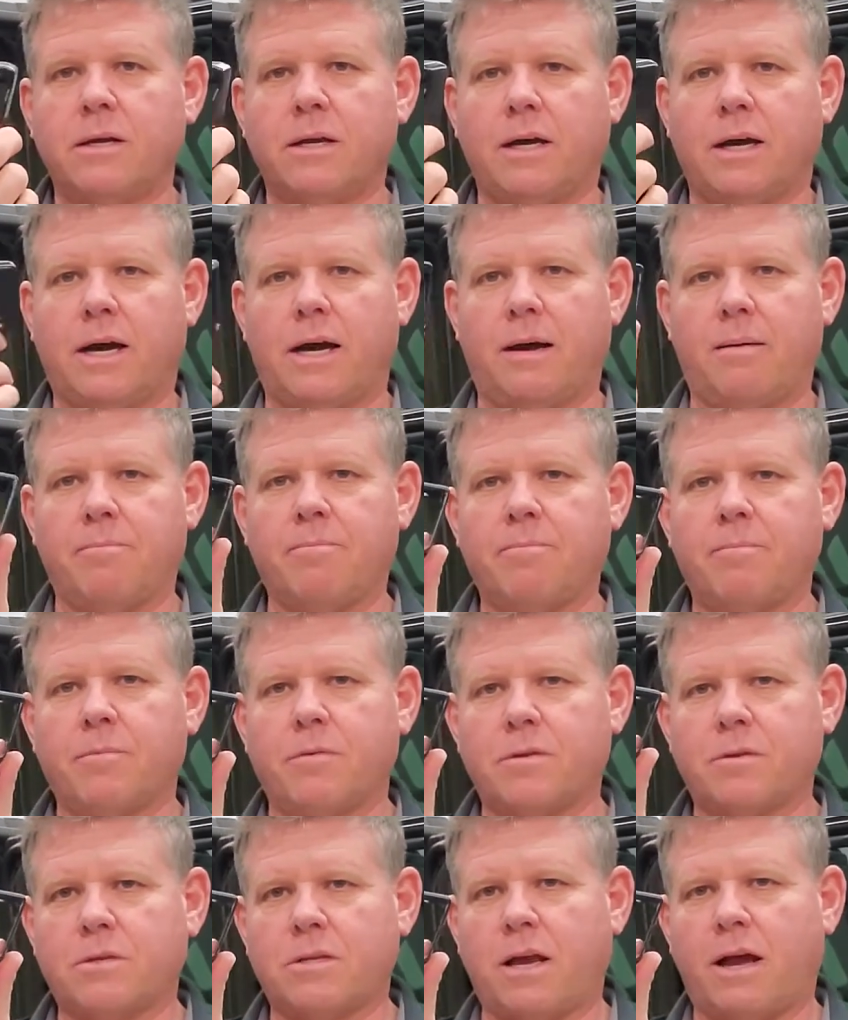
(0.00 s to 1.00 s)
Hard
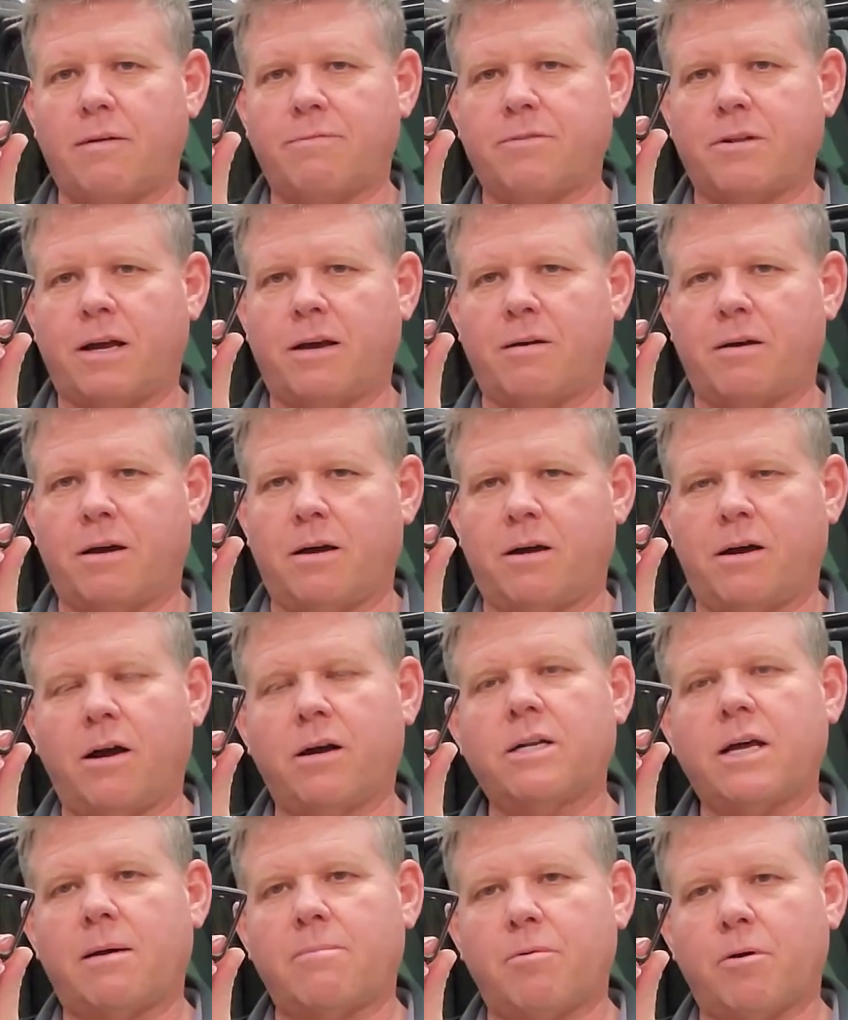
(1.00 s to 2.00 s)

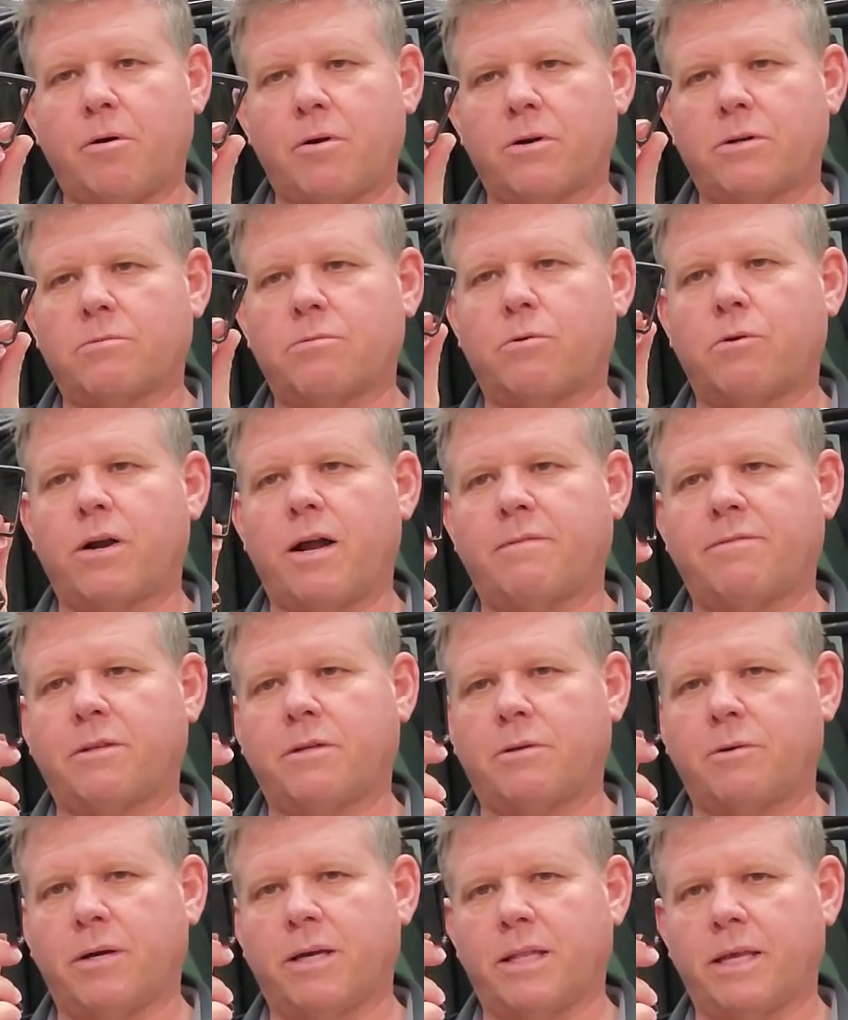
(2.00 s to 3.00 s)
top owners won't have to
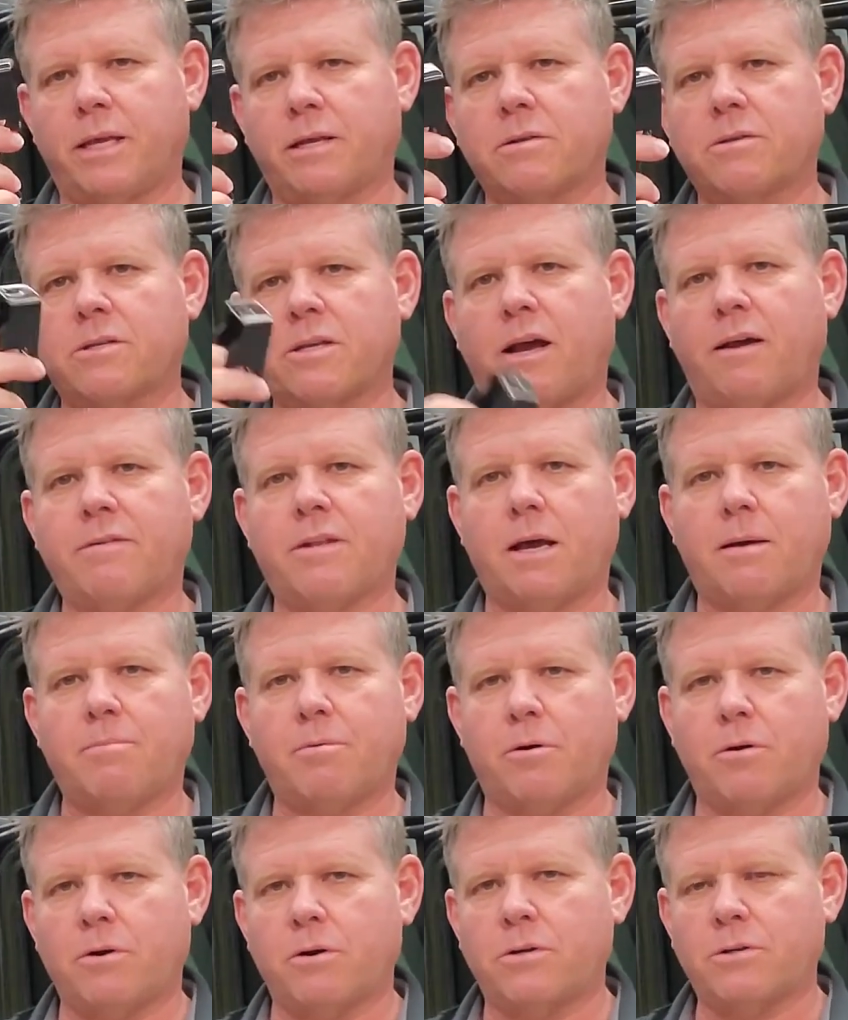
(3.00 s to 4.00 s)
do anything. Soft top
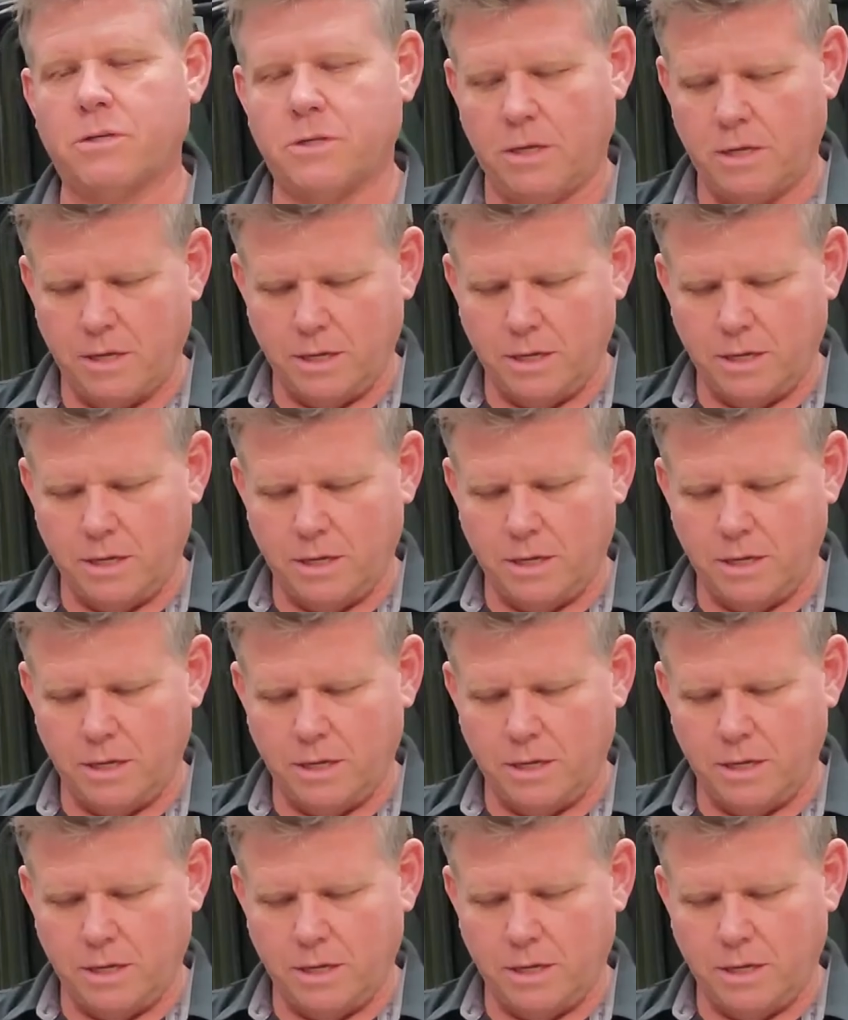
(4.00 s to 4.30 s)
owners,